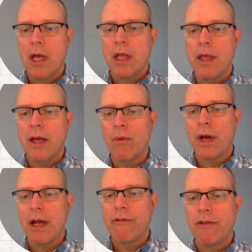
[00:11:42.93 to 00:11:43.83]
then what
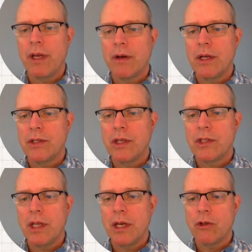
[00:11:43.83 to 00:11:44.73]
I figure is this
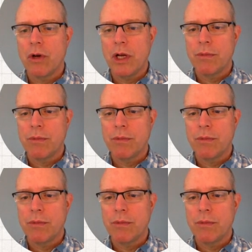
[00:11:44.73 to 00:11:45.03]
thing draws